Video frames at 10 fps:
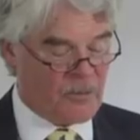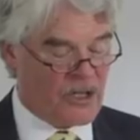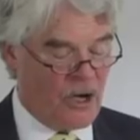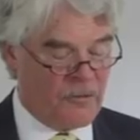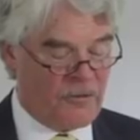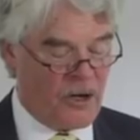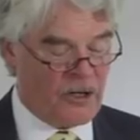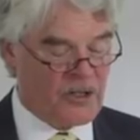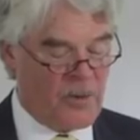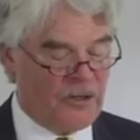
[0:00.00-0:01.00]
was golf
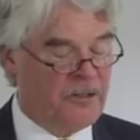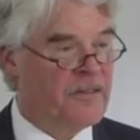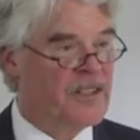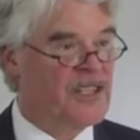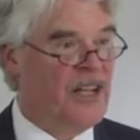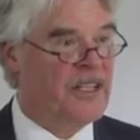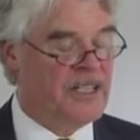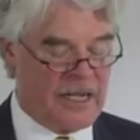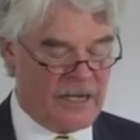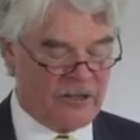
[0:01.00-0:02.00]
correspondent for the Sunday
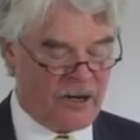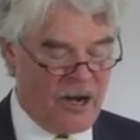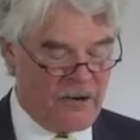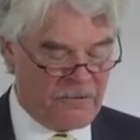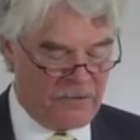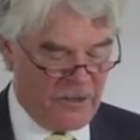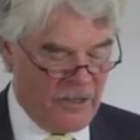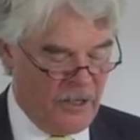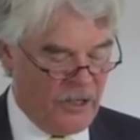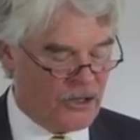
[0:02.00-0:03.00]
Telegraph
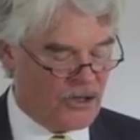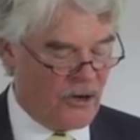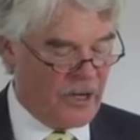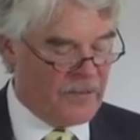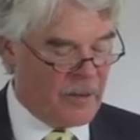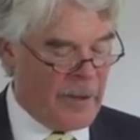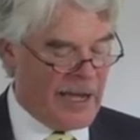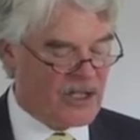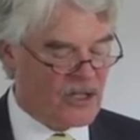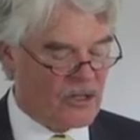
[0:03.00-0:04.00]
and joined the
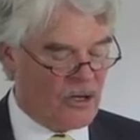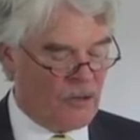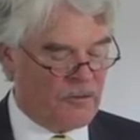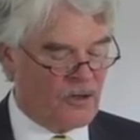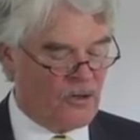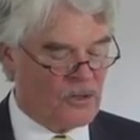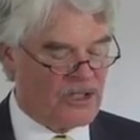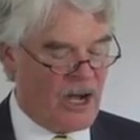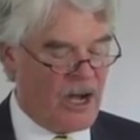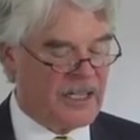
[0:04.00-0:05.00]
best golf
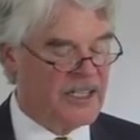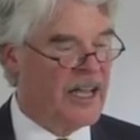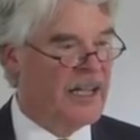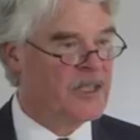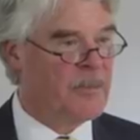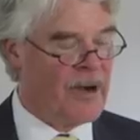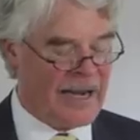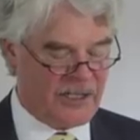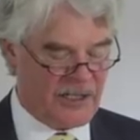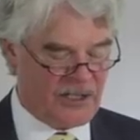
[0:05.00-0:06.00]
course architects
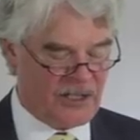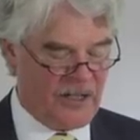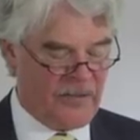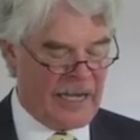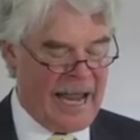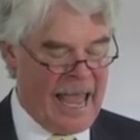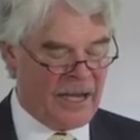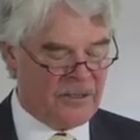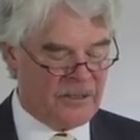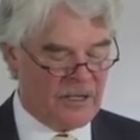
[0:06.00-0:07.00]
practice in the
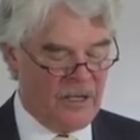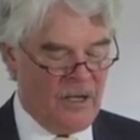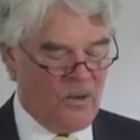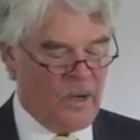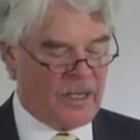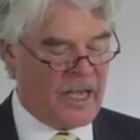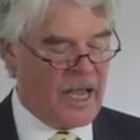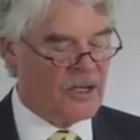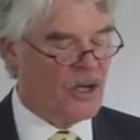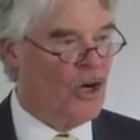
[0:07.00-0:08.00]
land, where
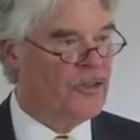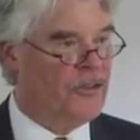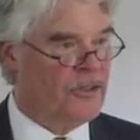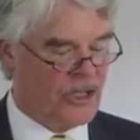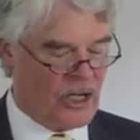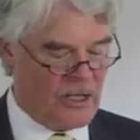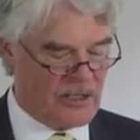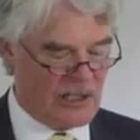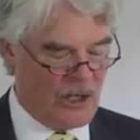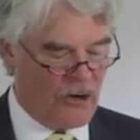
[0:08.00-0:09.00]
Ken Cotton,
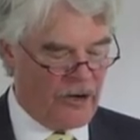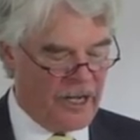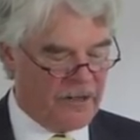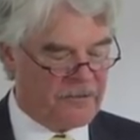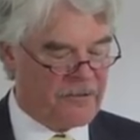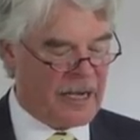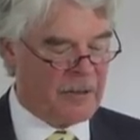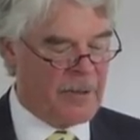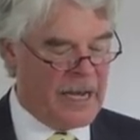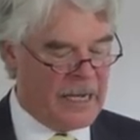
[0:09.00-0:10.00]
Charles Lorry and
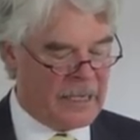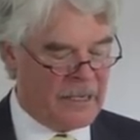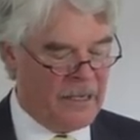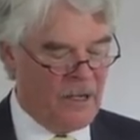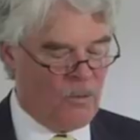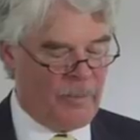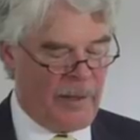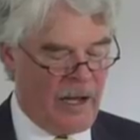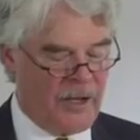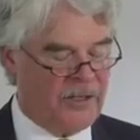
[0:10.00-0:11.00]
Frank Pennick were
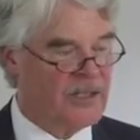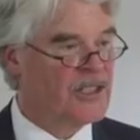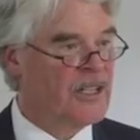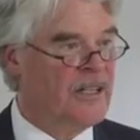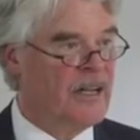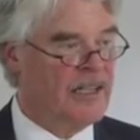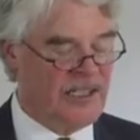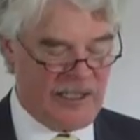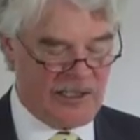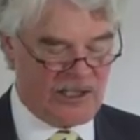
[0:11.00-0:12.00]
partners in
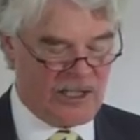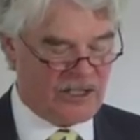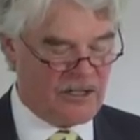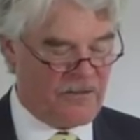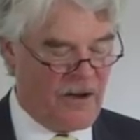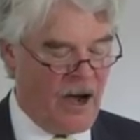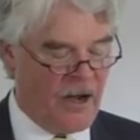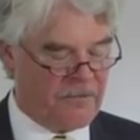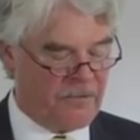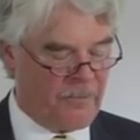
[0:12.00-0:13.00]

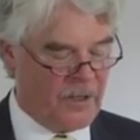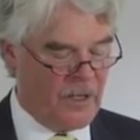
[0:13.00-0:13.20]
1965.